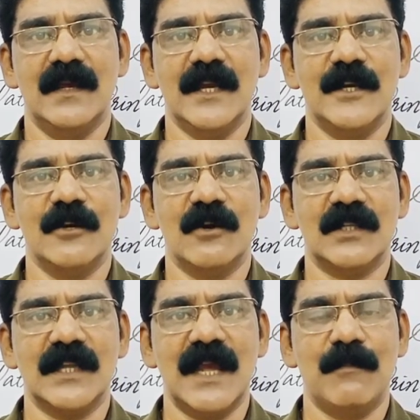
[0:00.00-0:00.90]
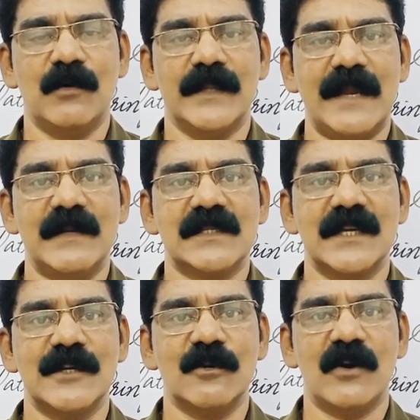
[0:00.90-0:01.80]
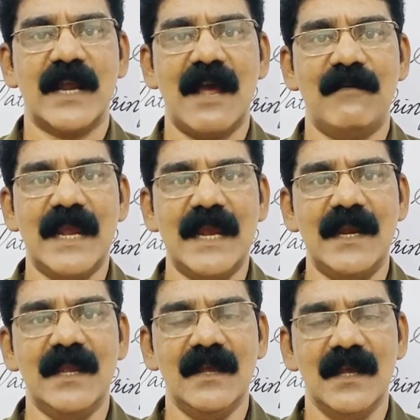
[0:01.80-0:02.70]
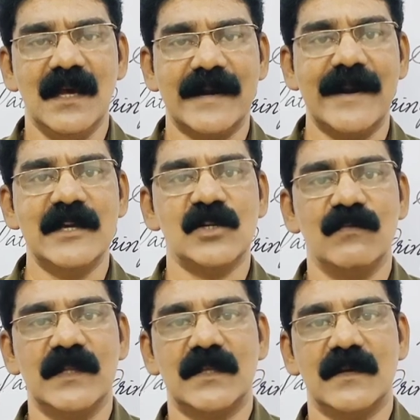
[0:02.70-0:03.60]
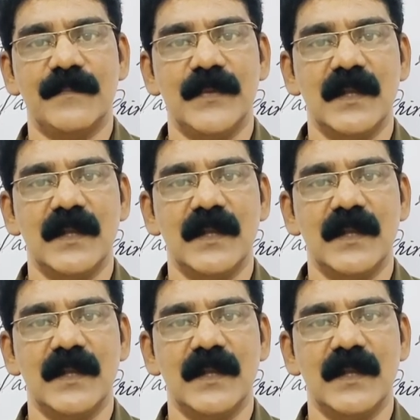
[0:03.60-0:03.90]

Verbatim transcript: He did not think about that means he did not have any relation with uh,